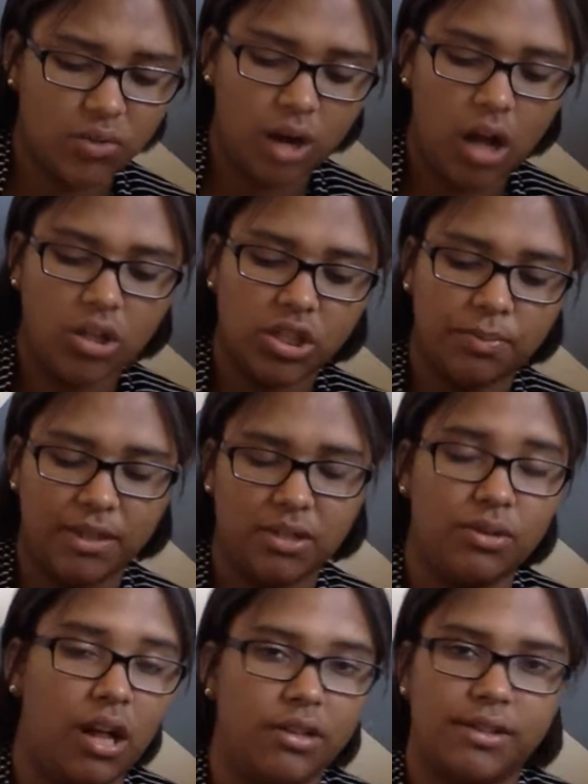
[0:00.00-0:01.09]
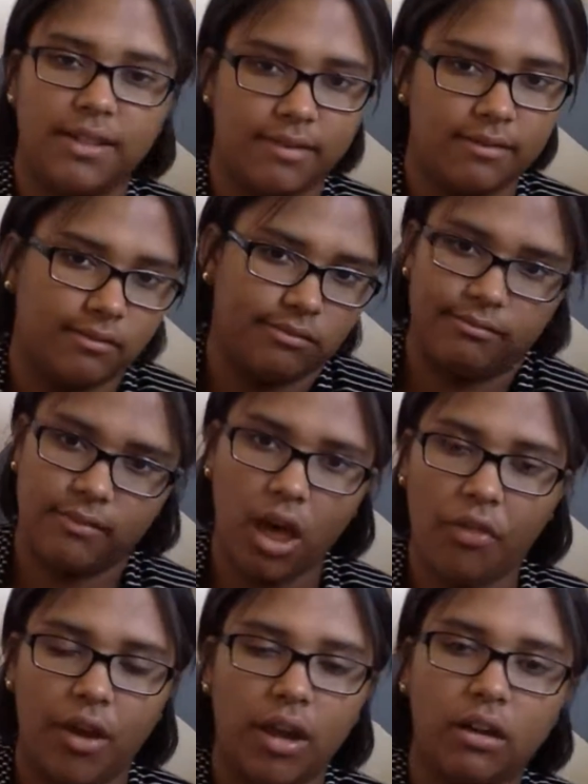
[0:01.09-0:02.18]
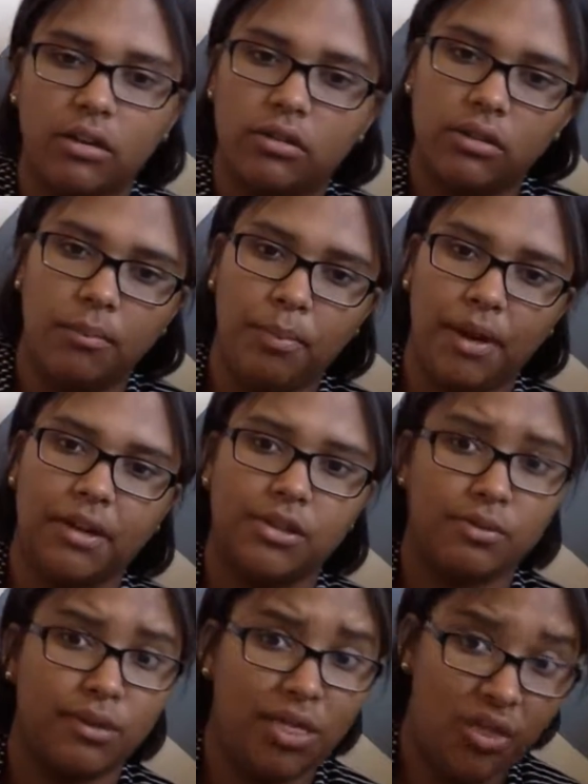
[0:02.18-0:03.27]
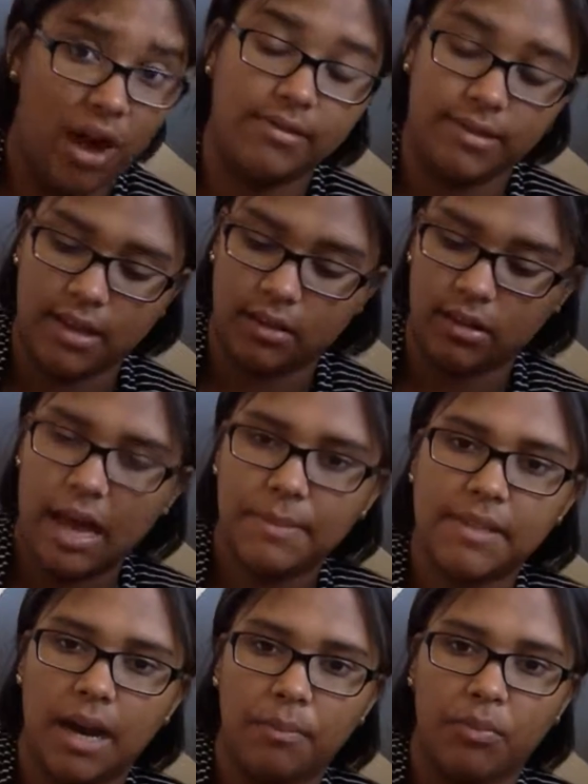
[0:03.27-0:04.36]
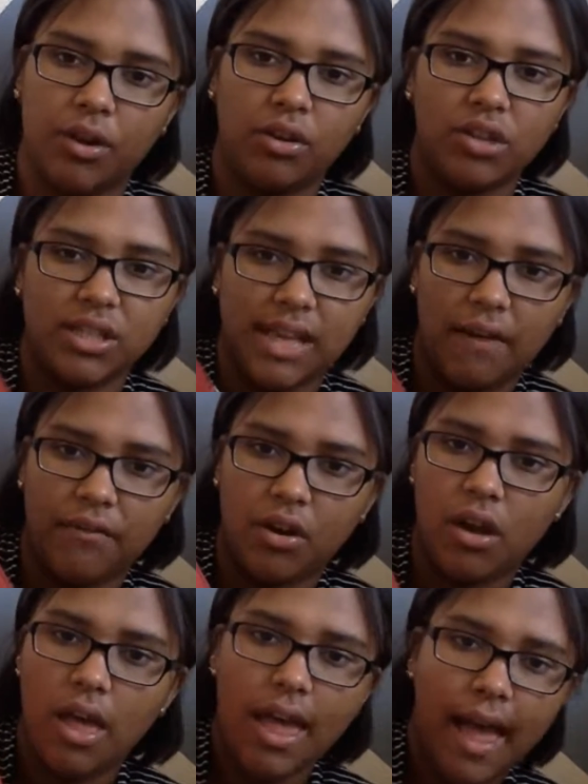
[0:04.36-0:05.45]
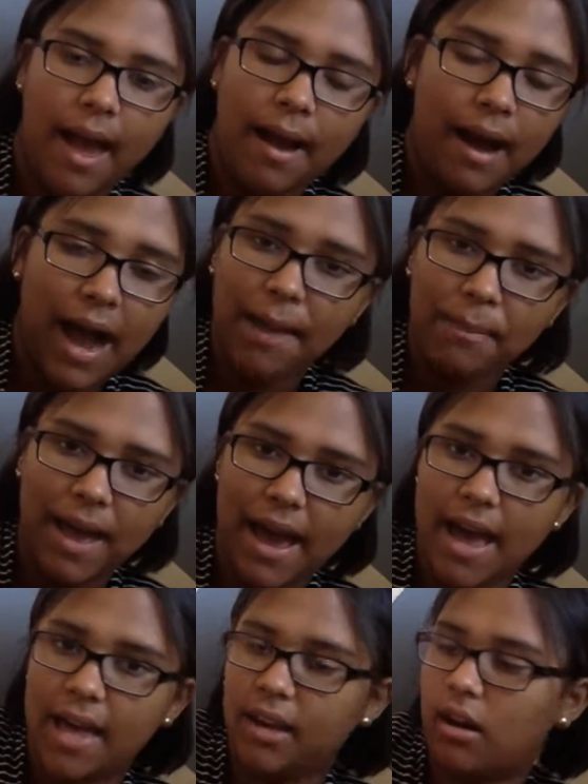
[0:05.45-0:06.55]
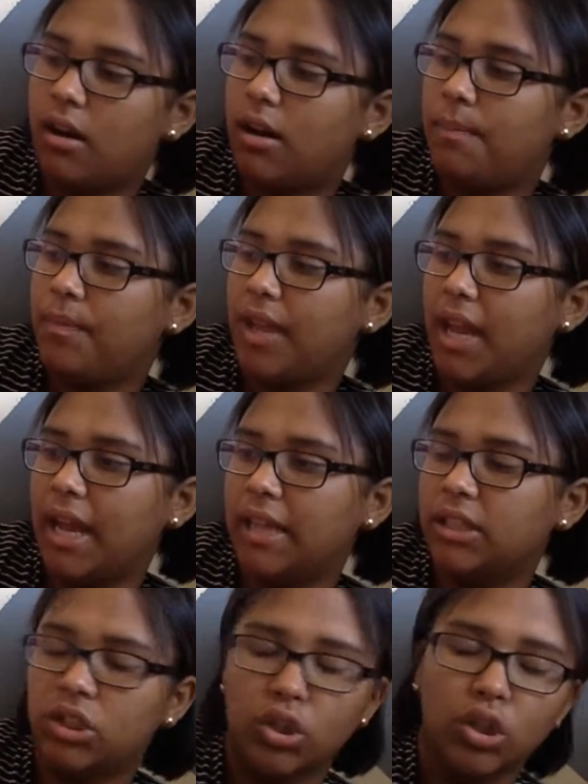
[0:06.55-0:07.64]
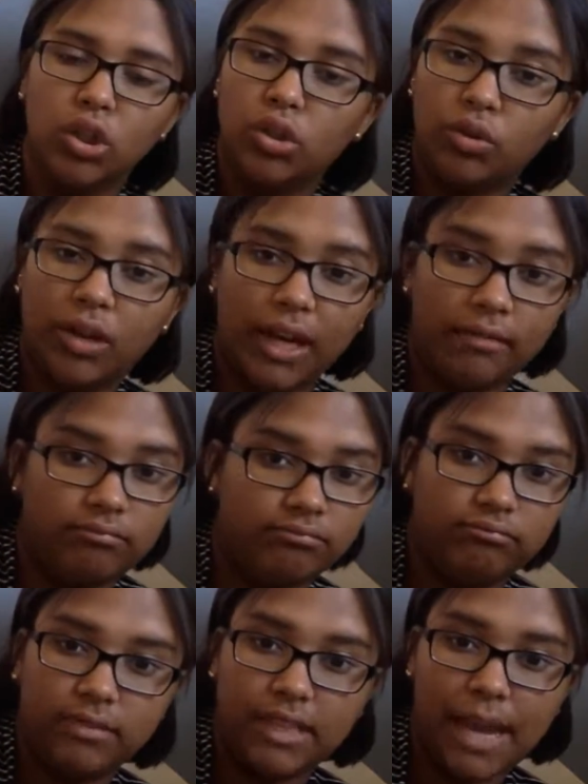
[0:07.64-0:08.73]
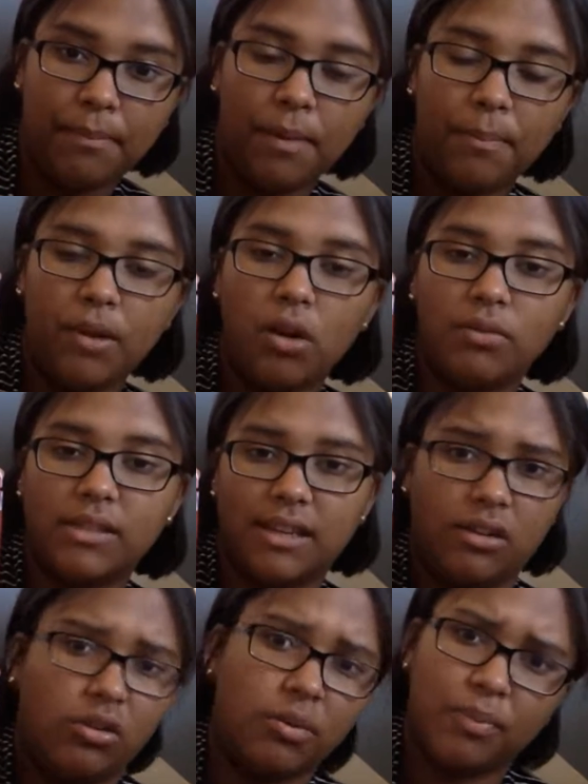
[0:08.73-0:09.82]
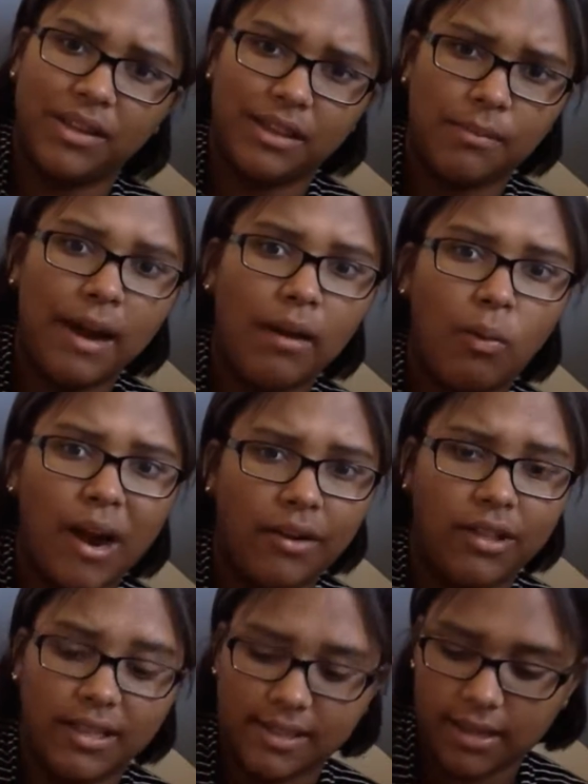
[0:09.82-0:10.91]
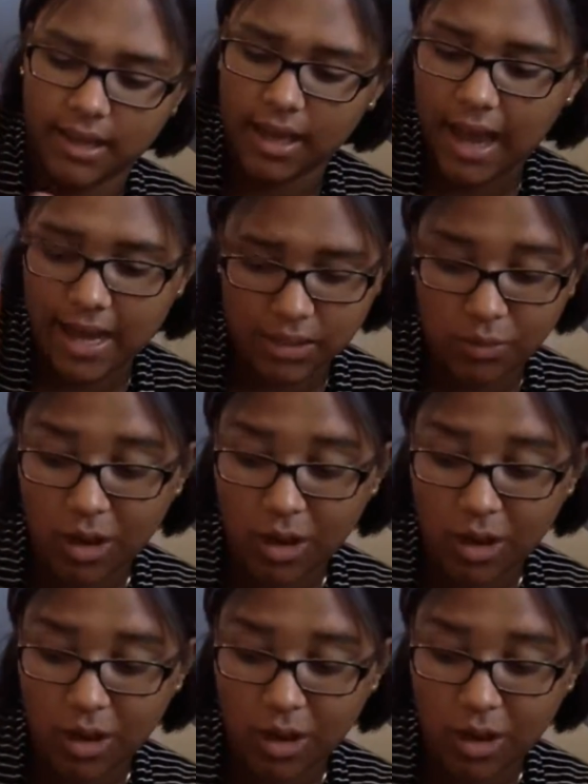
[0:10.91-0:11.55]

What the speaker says: $2, but $2 is nothing compared to $1,000 laptop where you just have your iPad, and you can type up notes and you could print them out wirelessly as